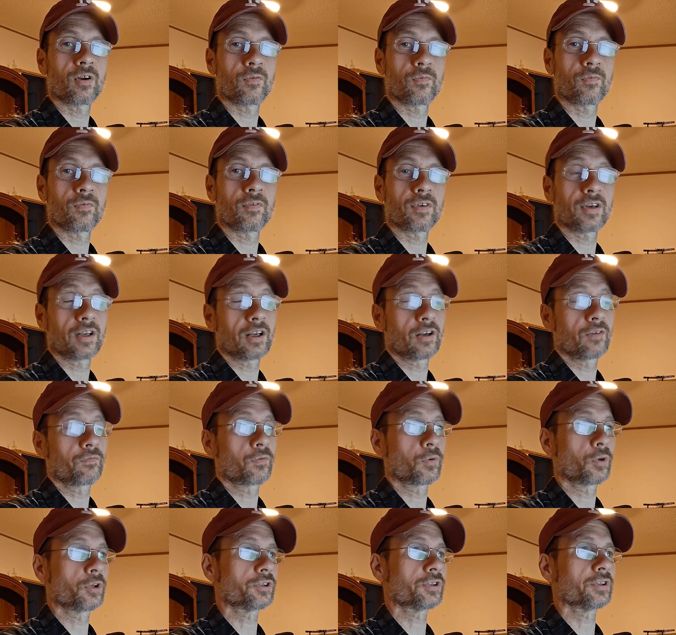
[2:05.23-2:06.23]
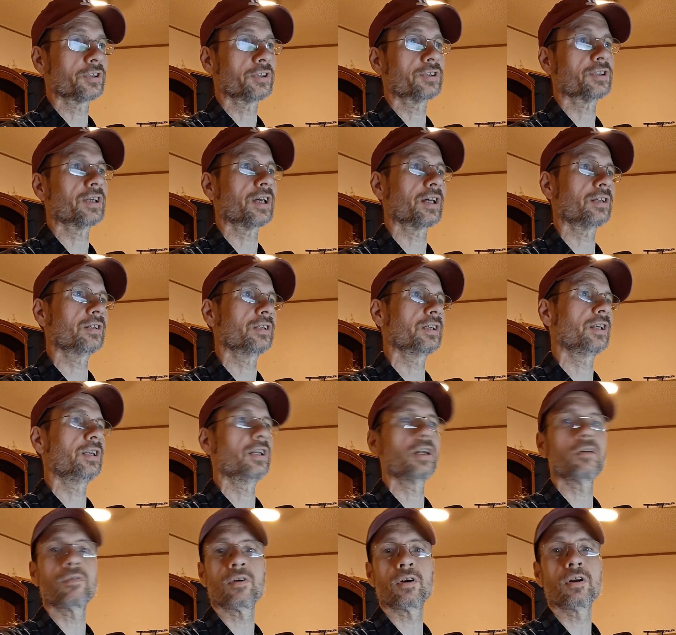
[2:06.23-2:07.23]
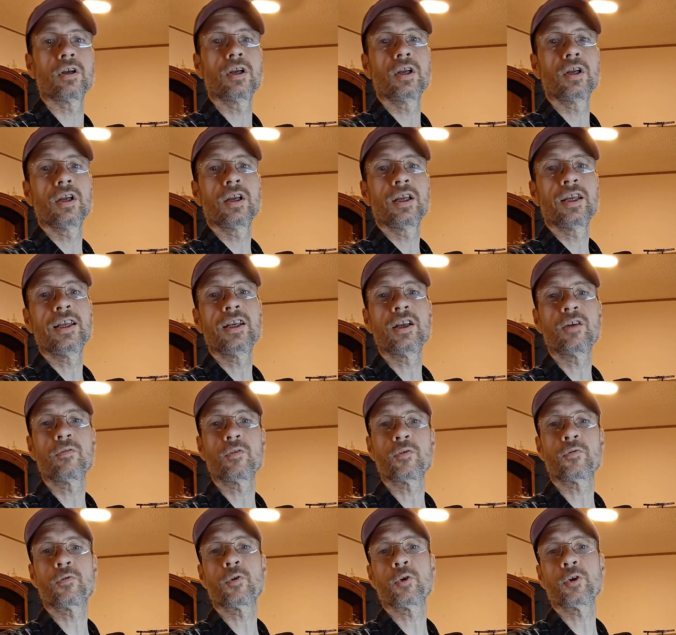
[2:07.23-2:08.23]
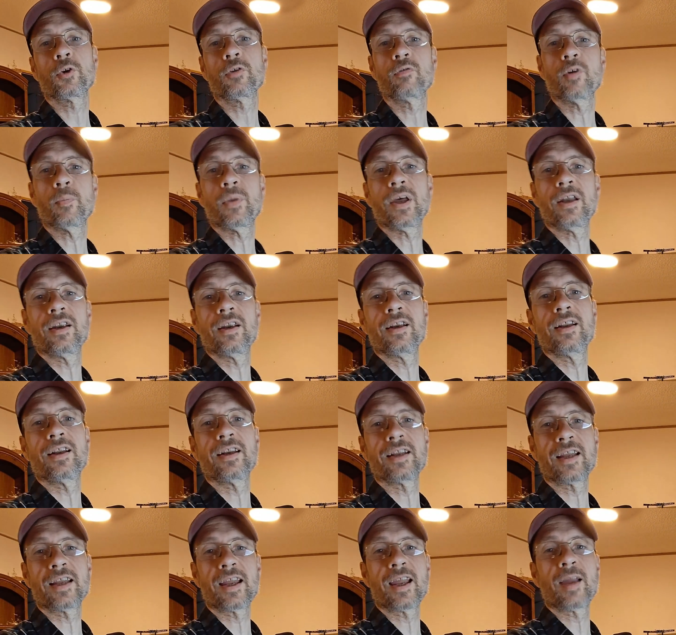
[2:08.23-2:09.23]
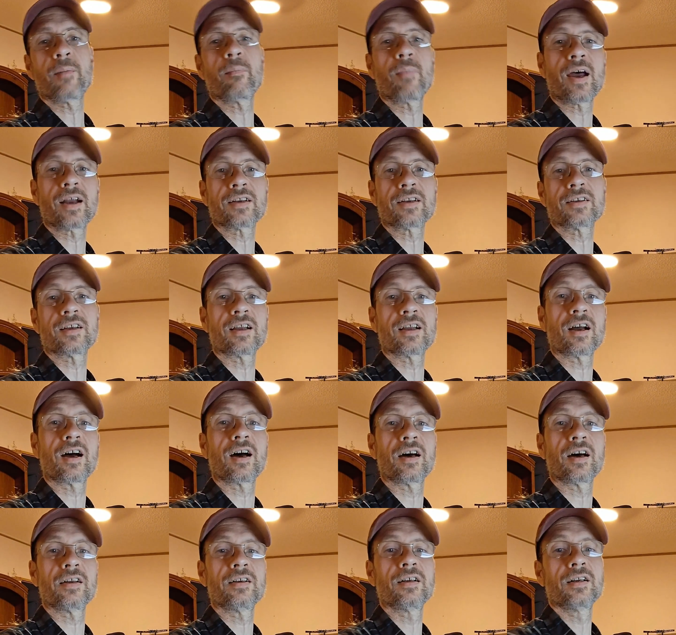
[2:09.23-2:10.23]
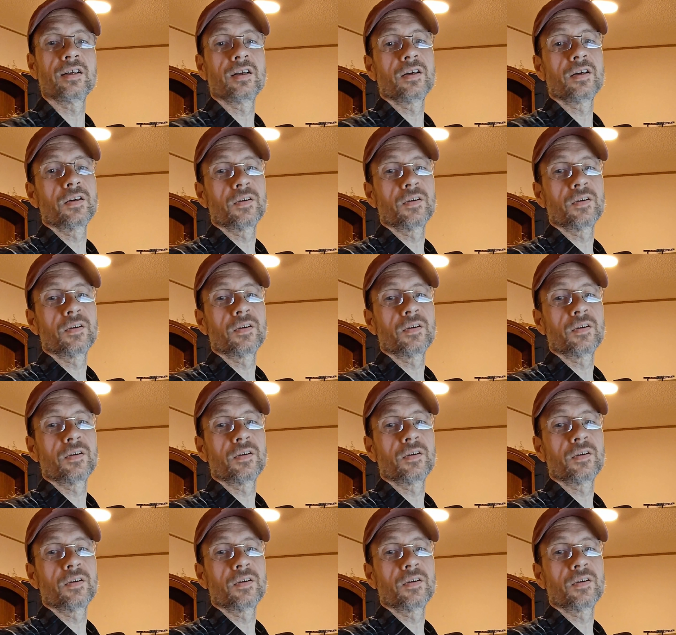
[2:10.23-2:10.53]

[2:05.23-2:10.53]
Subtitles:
and unfortunately, sadly, he never fully repented and came back to God.